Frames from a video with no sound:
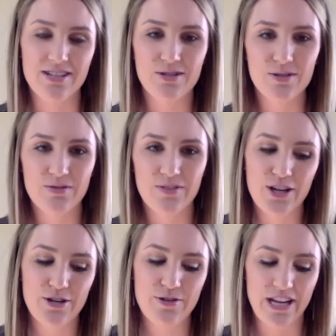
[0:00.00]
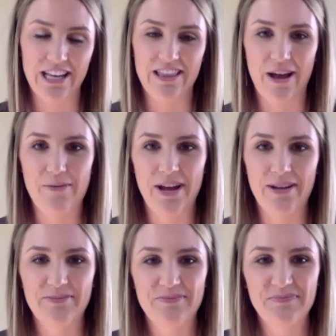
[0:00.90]
So it's very unique in that
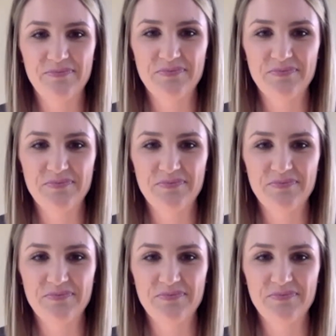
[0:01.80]
way.